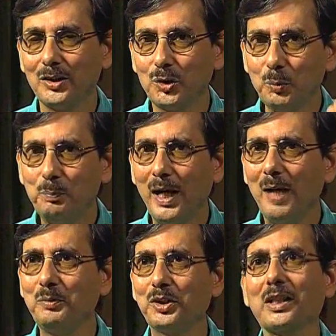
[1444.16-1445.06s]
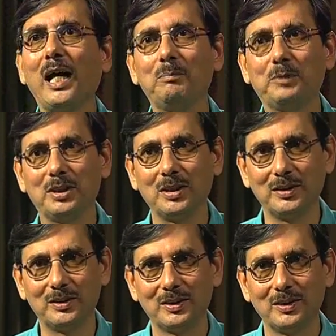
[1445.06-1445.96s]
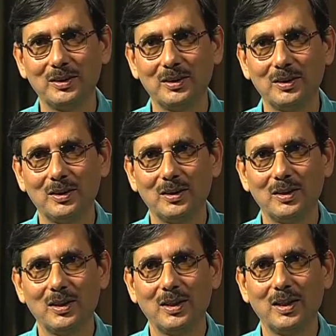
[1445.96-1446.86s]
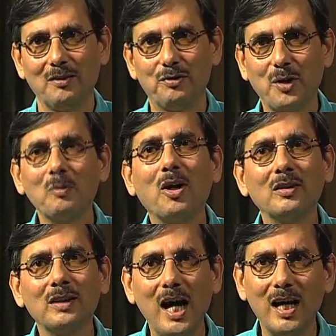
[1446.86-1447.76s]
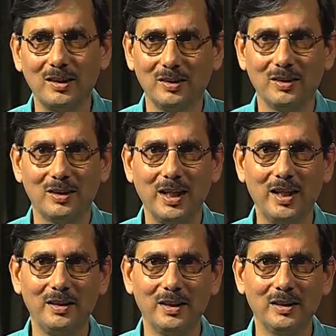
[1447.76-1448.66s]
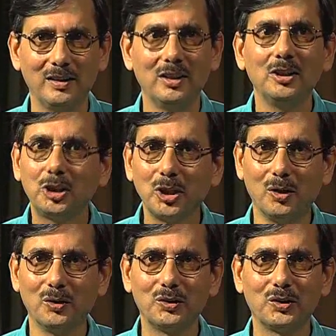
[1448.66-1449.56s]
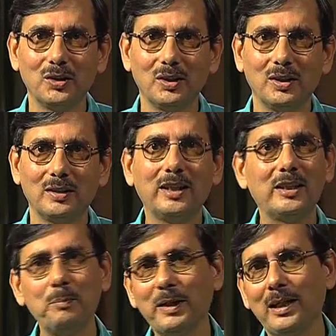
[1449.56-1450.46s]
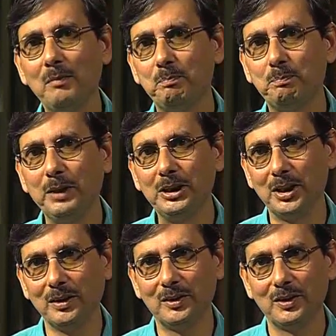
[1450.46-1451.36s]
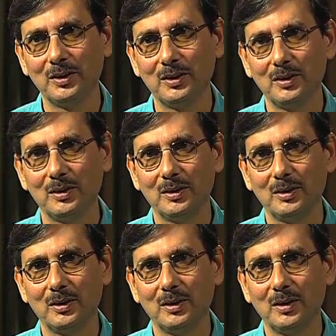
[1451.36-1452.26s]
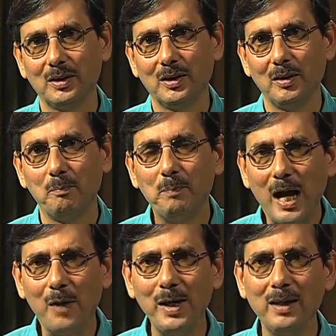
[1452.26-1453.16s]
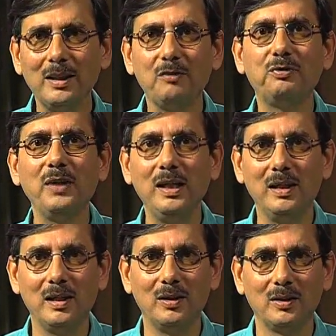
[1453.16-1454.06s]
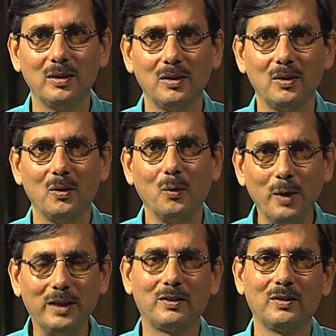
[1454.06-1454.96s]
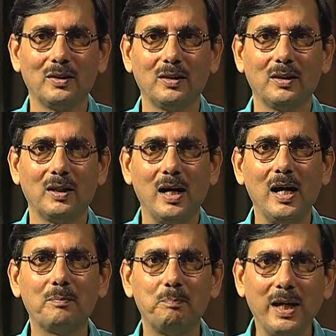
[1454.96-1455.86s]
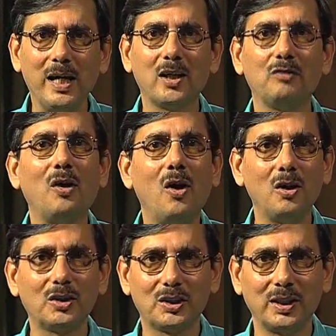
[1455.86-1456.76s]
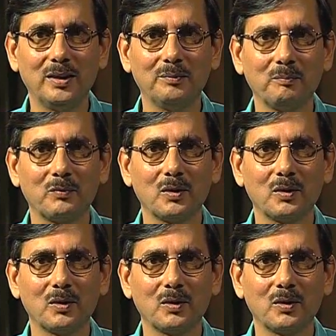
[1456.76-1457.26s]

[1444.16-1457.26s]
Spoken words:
superb sculpture from Gandhara area shows the typical peasant ploughing the field with a pair of oxen